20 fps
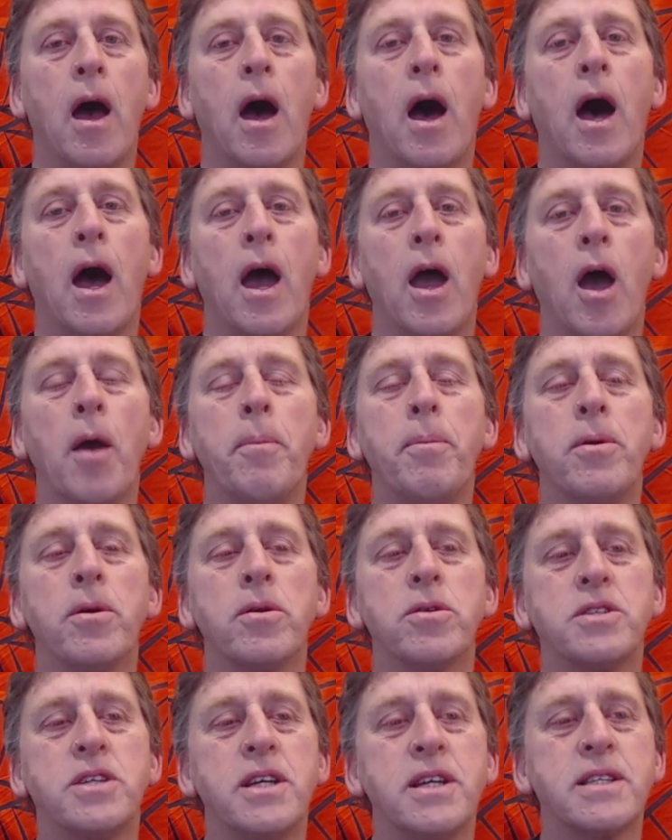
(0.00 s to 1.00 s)
I hope
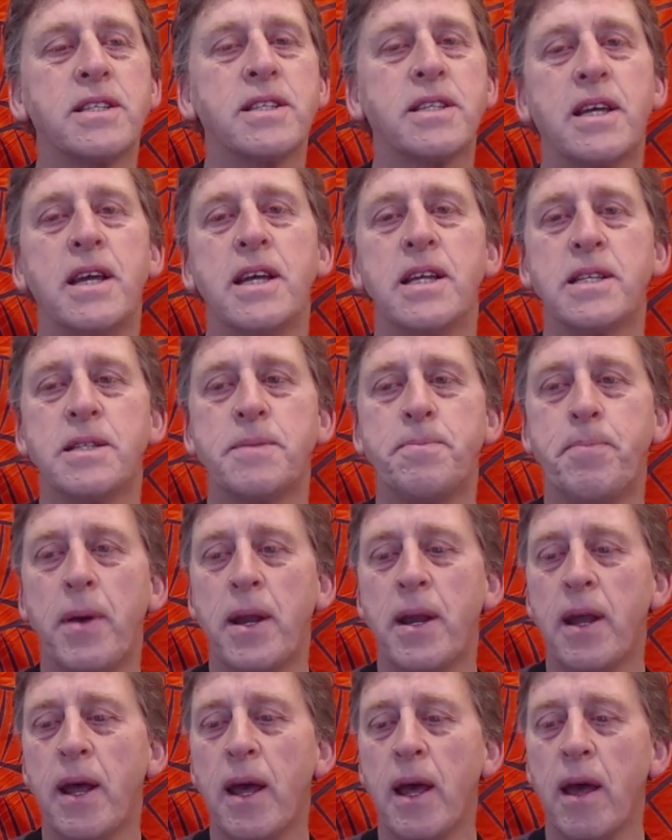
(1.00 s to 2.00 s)
your chess gets
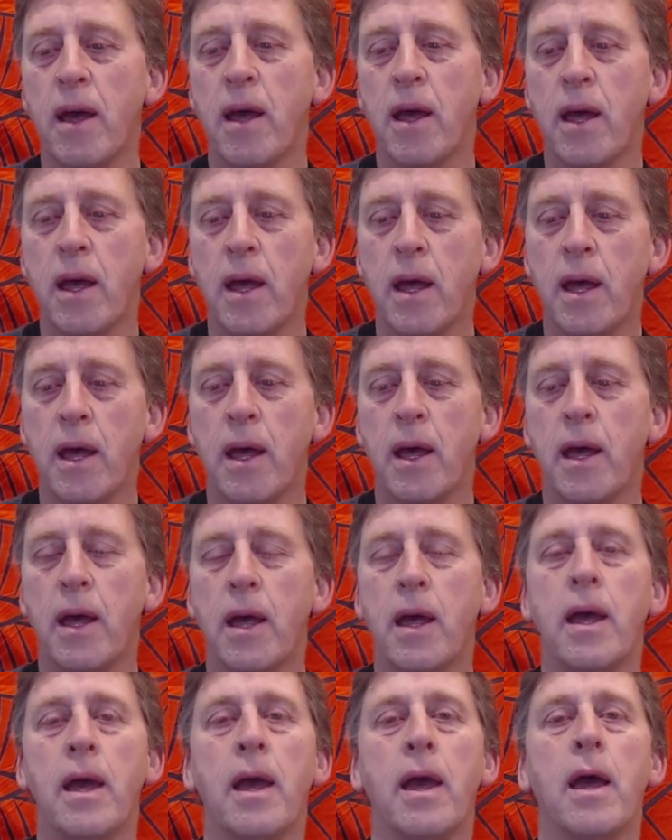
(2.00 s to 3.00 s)
better
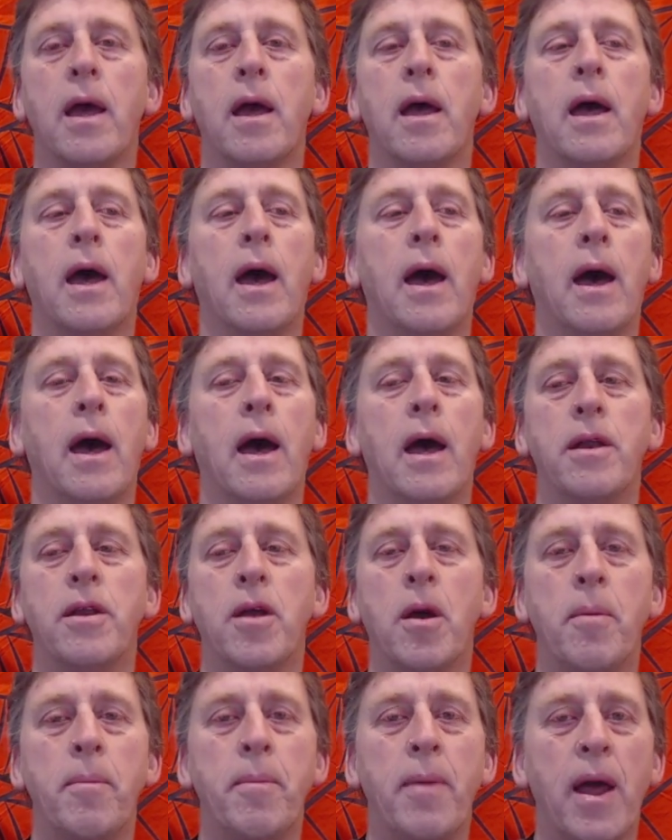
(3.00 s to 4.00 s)

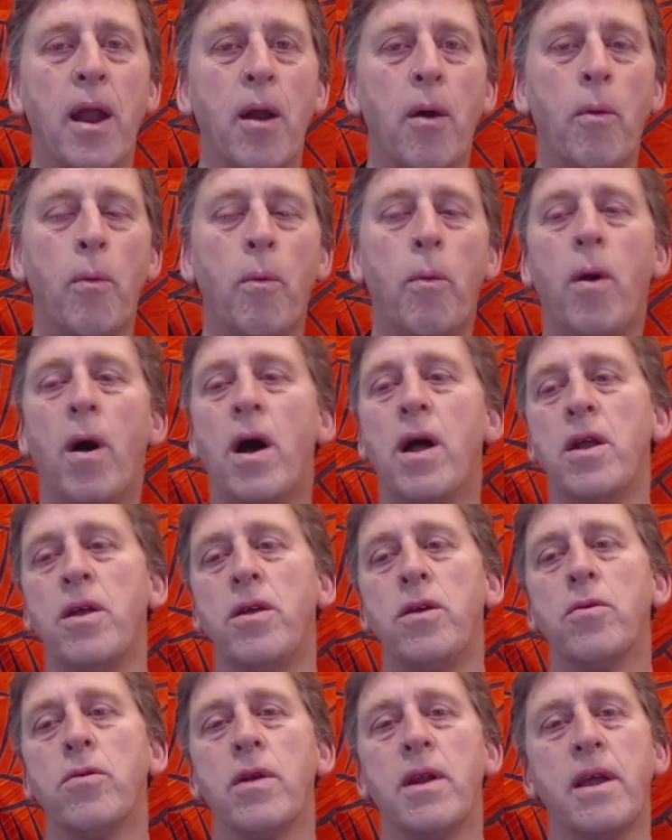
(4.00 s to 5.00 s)
no matter what
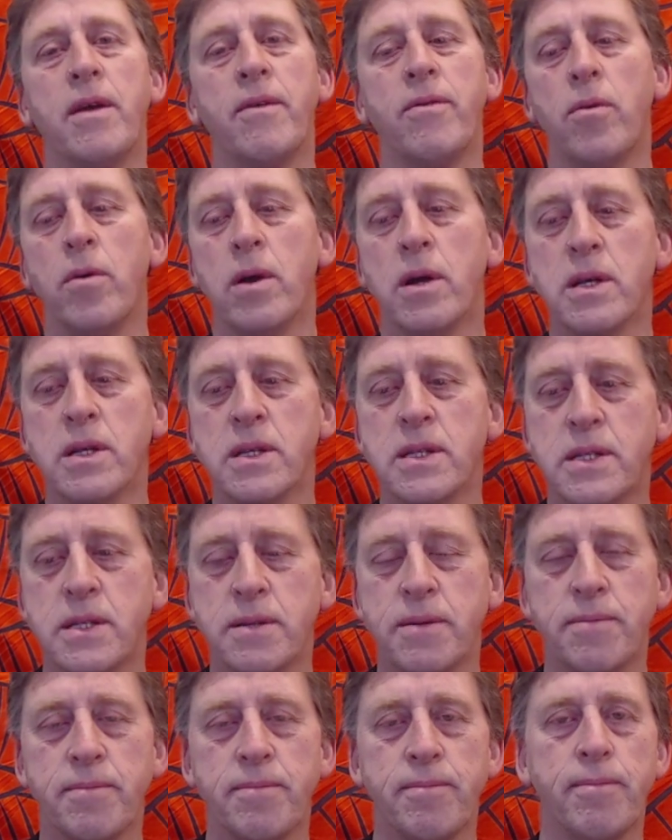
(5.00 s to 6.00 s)
your level
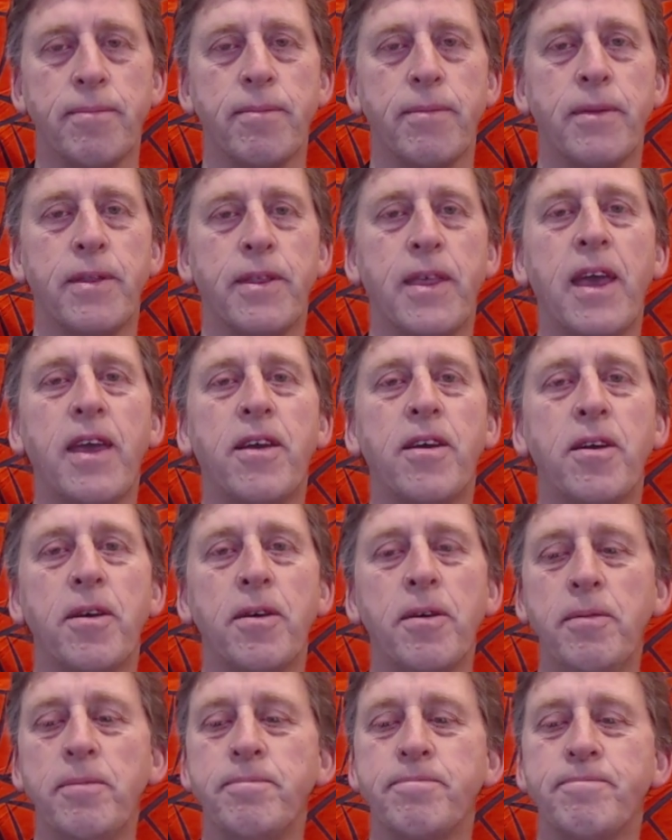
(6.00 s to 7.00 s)
is. Thank you.